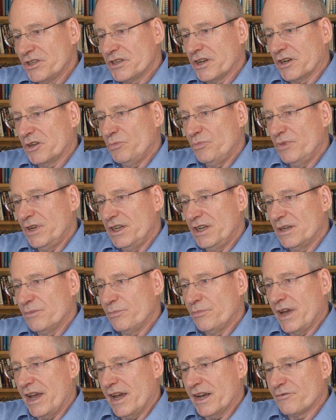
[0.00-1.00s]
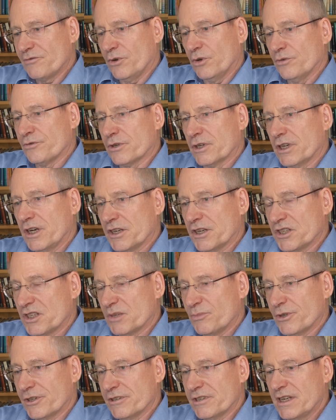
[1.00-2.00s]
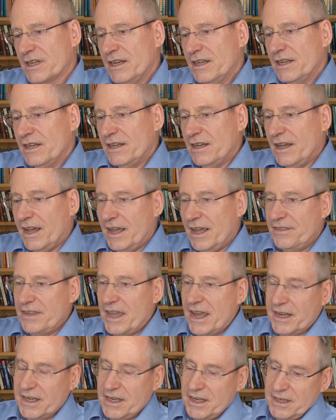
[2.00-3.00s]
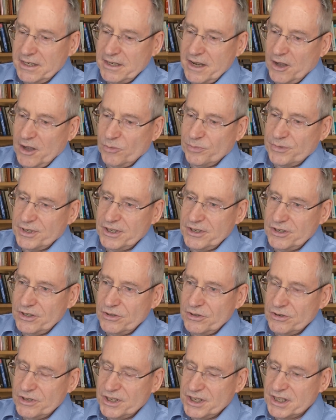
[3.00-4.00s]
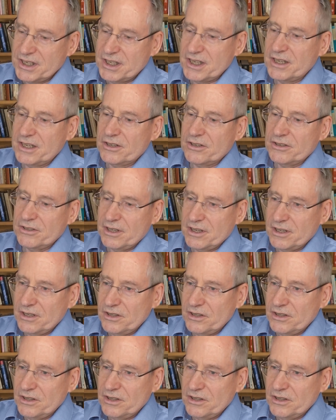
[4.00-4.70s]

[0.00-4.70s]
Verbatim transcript: that could be impactful for customers, and that can help to steer the